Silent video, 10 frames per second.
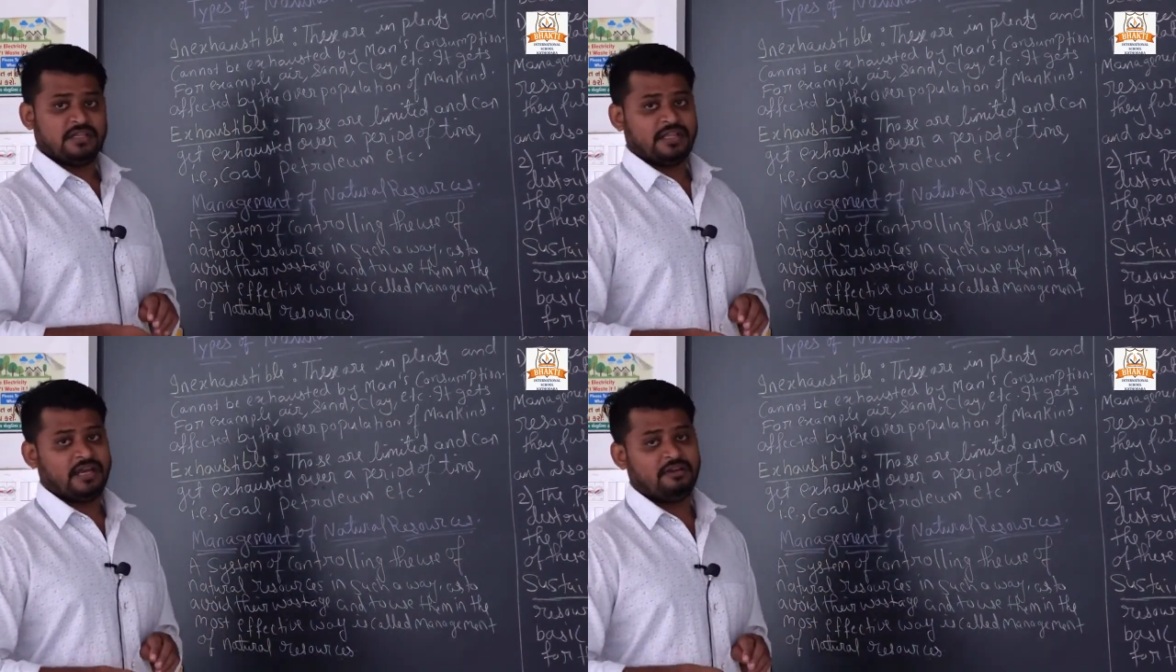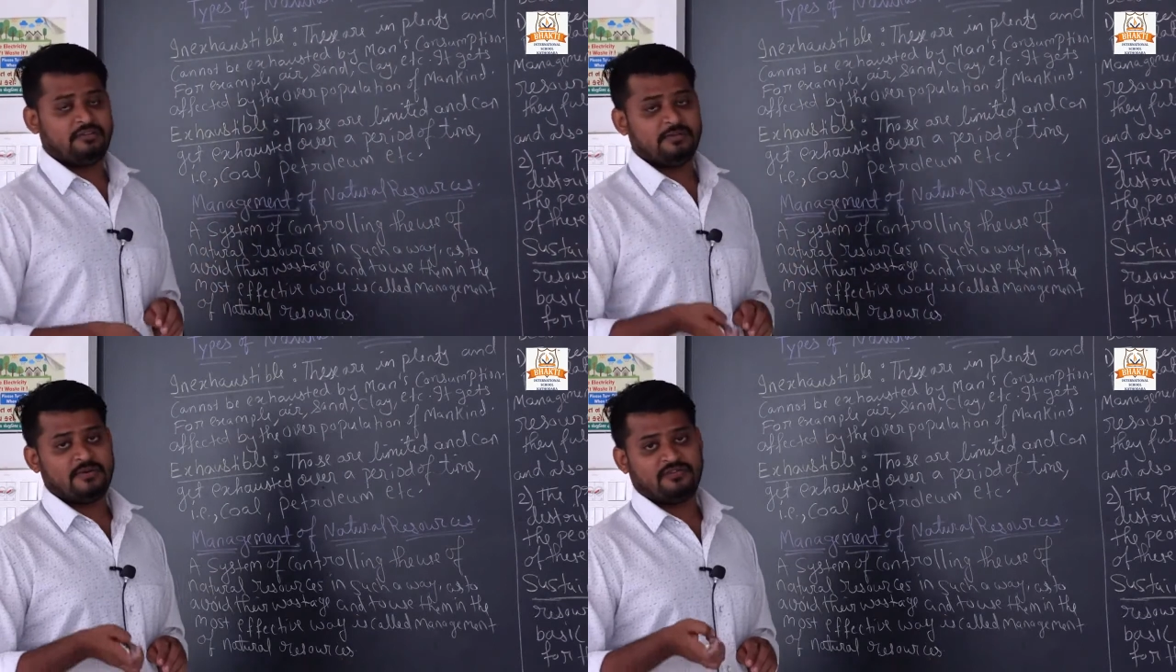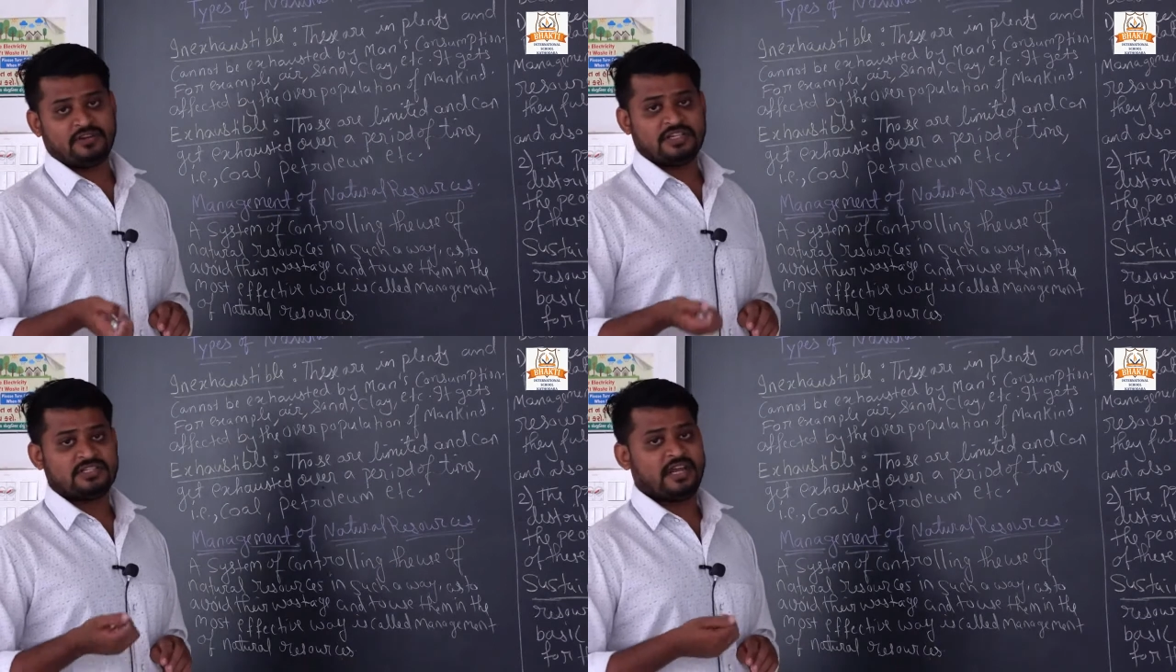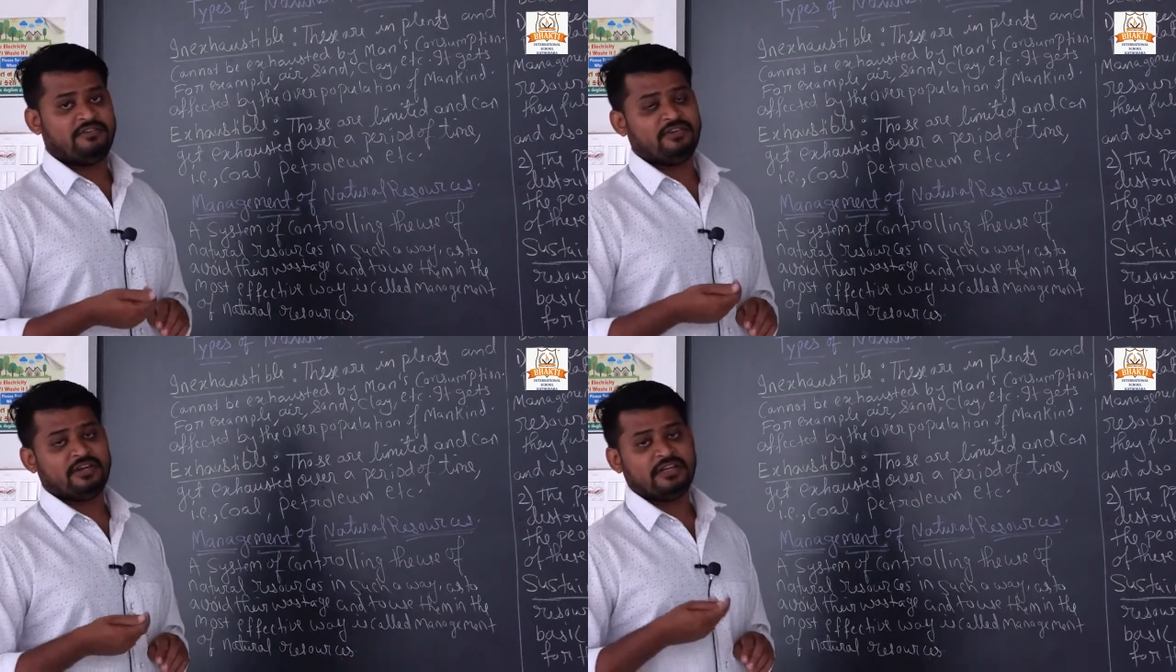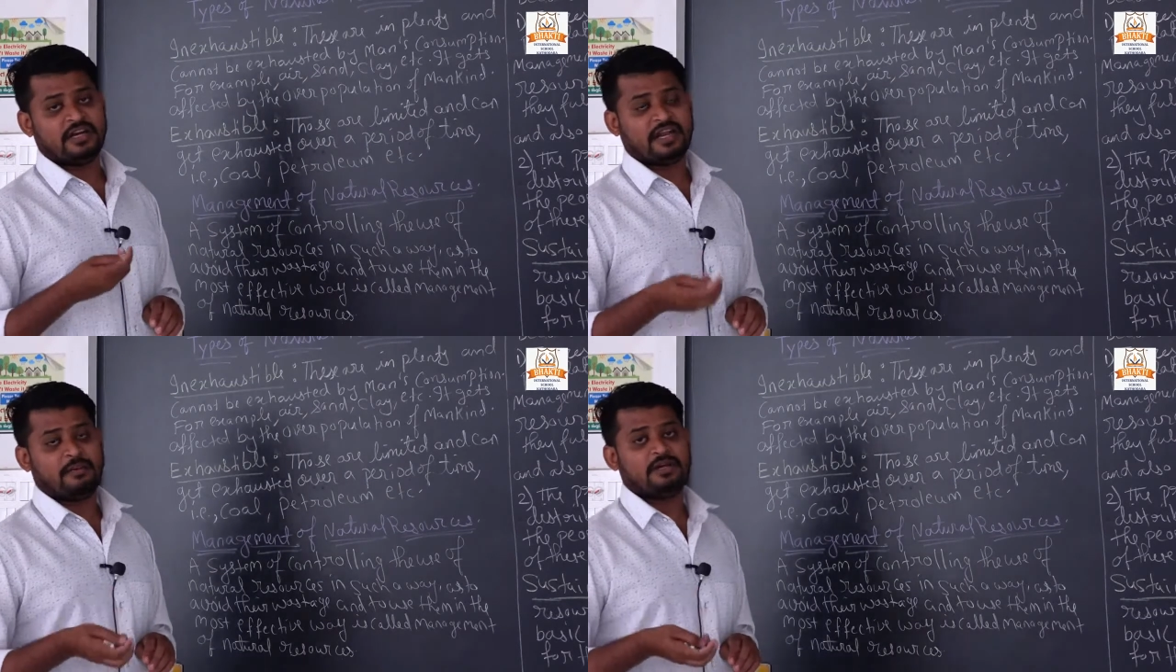then it will be finished and we
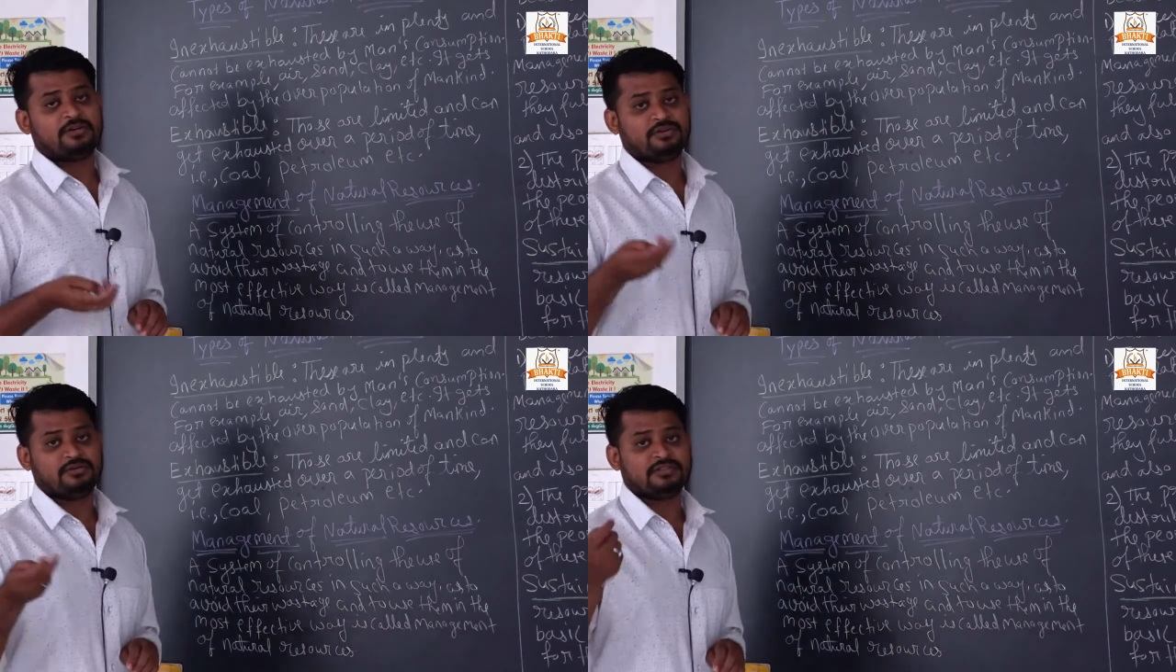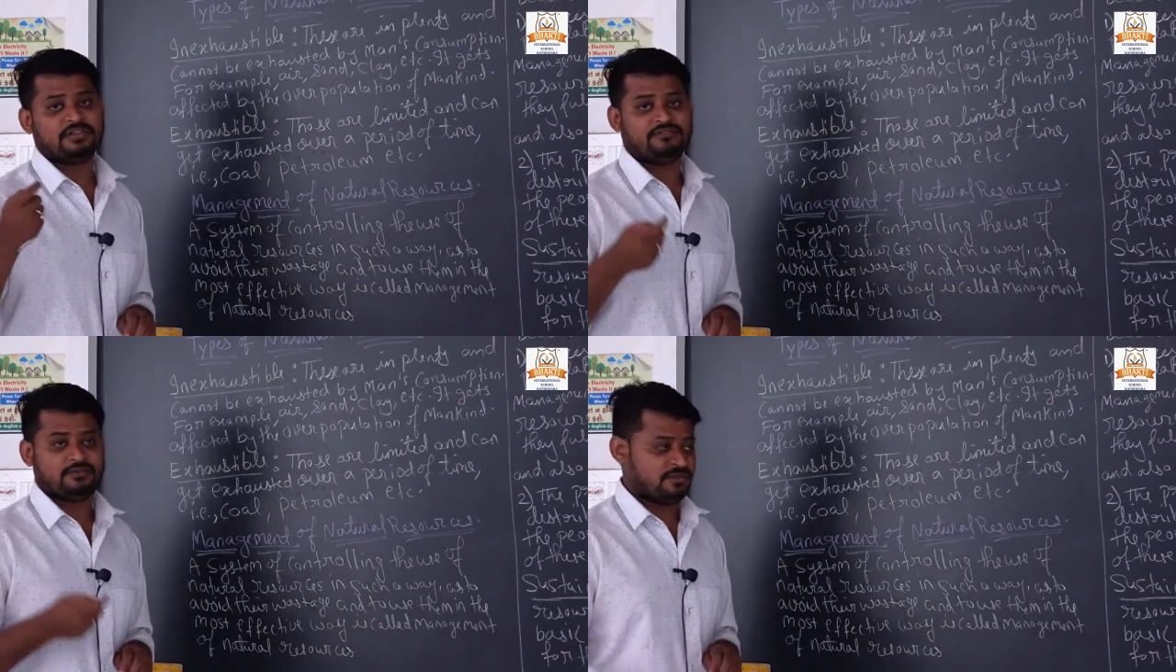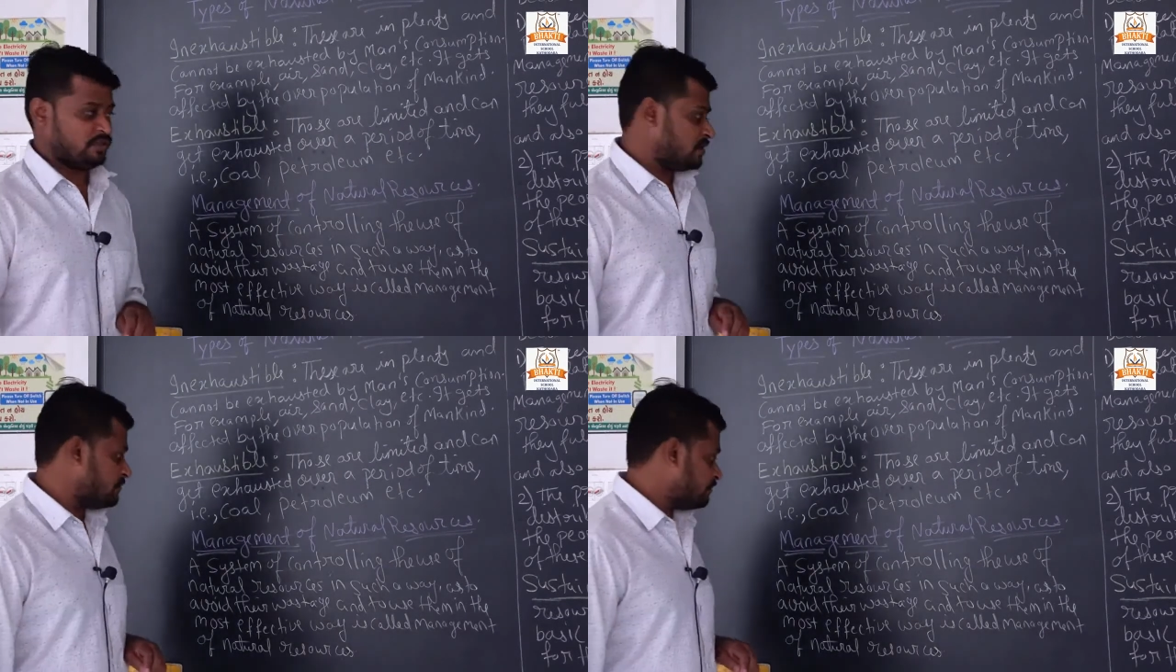didn't able to use in future.